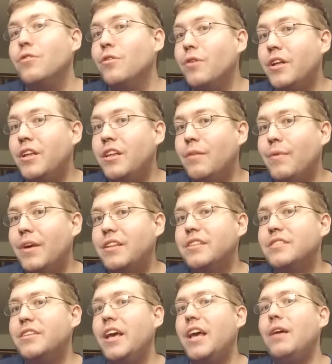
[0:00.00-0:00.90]
anything about
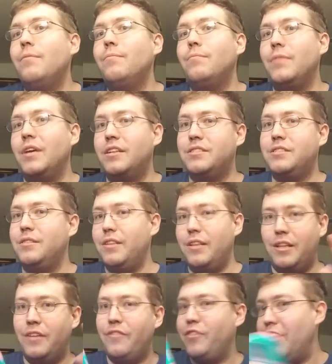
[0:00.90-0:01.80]
this game,
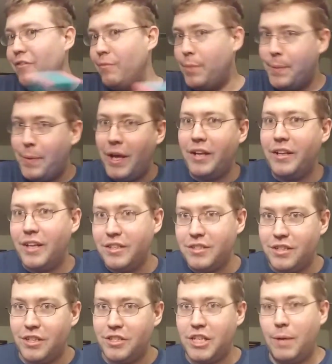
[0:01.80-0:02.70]
if you haven't been paying
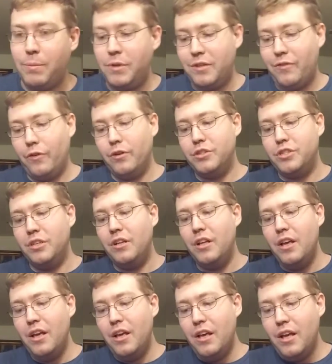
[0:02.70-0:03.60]
attention to the Japanese
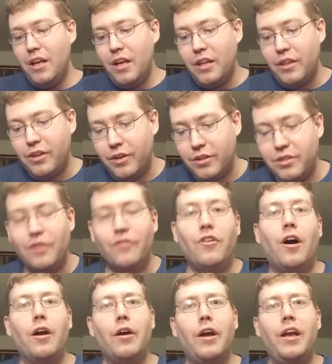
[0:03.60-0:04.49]
version, there's
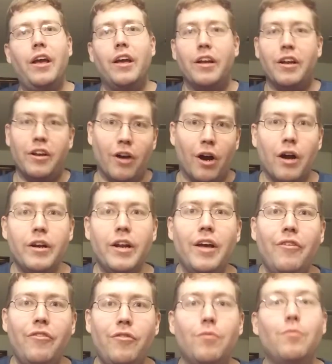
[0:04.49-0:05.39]
Navare and
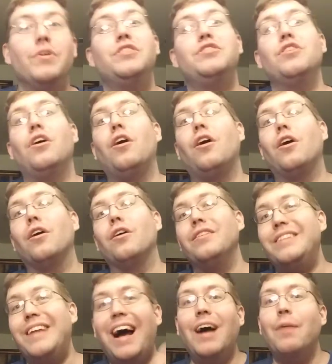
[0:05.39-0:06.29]
Garnef, which are
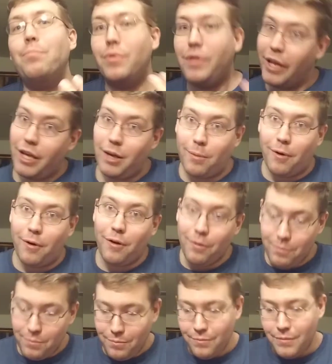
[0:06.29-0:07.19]
not
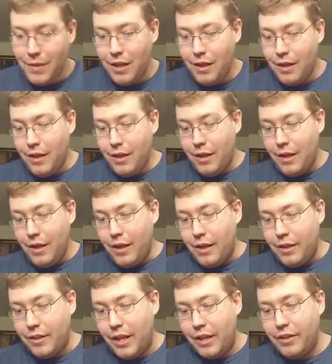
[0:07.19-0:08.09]
playable.
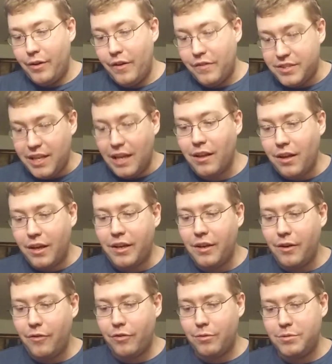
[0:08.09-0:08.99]
Then there's
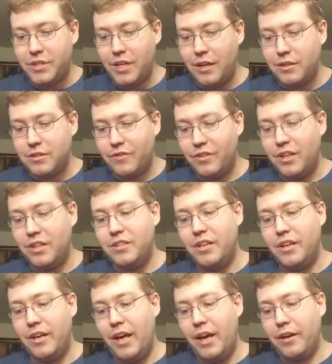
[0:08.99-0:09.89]
Celica from Shadows of
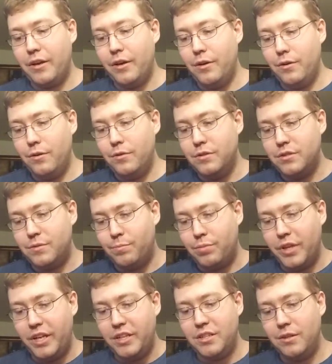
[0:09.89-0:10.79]
Valentia Echoes,
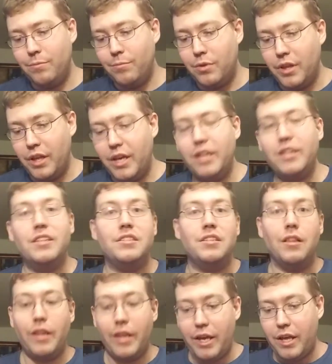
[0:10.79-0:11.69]
Blazing Blade
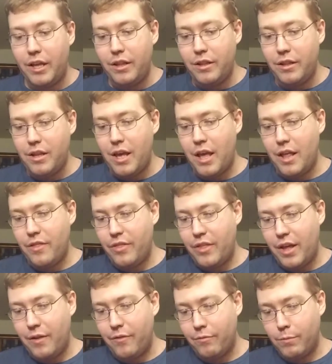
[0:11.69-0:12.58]
is Lynn, and
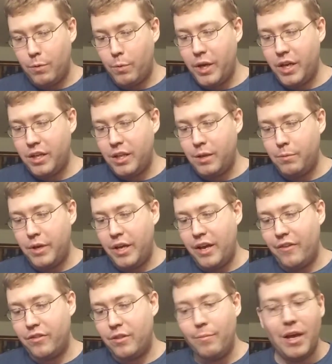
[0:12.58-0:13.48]
then from Awakening we
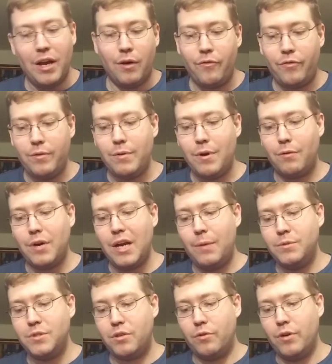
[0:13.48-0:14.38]
have male and female
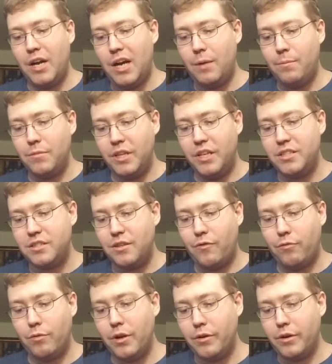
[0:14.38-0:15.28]
Ravenscrom, Lyssa,
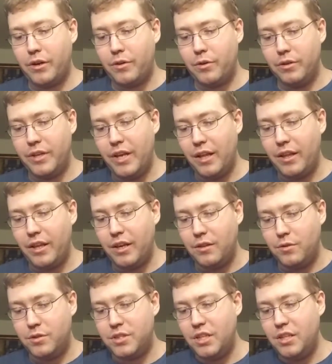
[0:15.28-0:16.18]
Frederick, Cordelia,
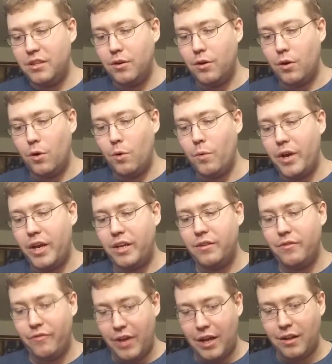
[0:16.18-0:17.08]
Lucina,
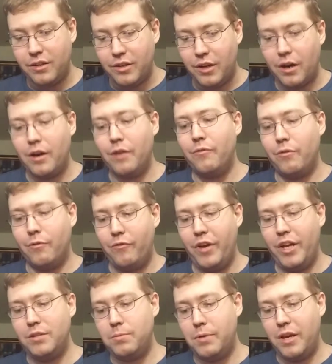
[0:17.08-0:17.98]
Owain, Baladar, and from
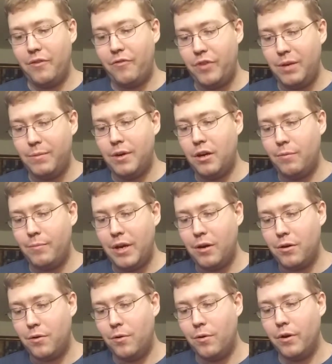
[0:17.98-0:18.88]
Fates we have female and
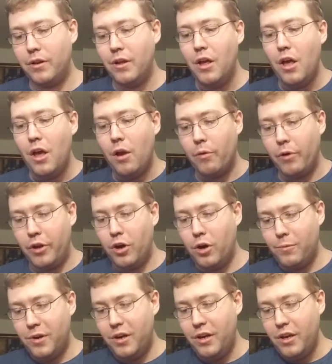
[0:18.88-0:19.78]
Melkorn,
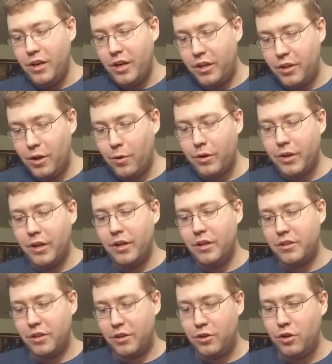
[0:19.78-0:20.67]
Ryoma,
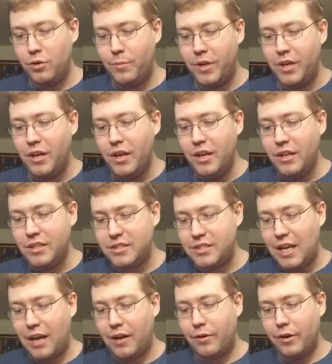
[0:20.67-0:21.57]
Hinoka, Takumi,
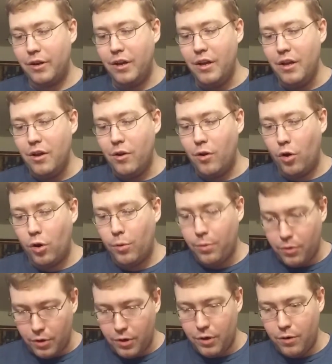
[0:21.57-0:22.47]
Sakura,
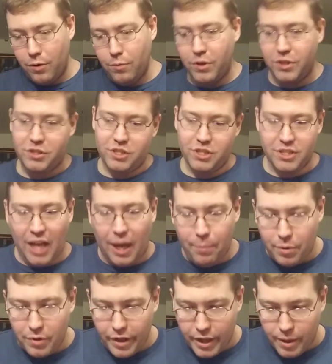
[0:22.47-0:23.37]
Oboro, which is
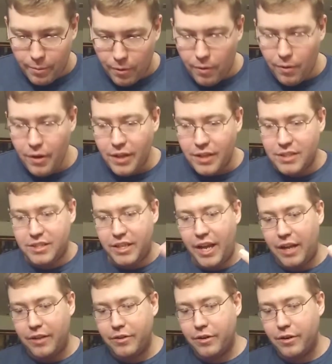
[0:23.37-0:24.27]
not playable,
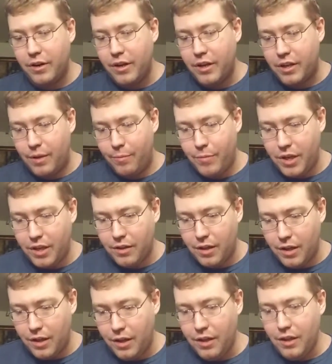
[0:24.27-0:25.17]
Xander,
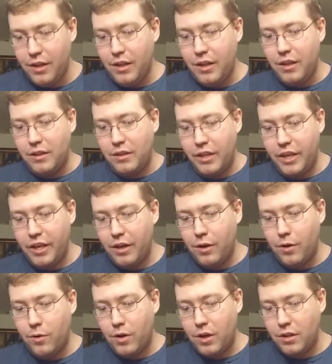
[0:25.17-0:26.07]
Camila,
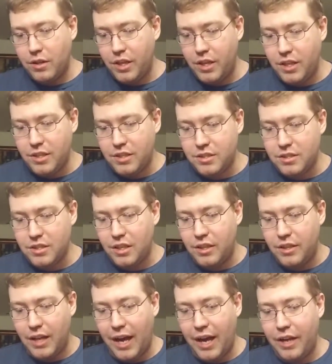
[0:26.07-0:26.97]
Leo, Elise,
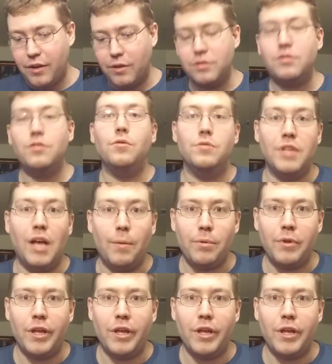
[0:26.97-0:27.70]
Niles, who's not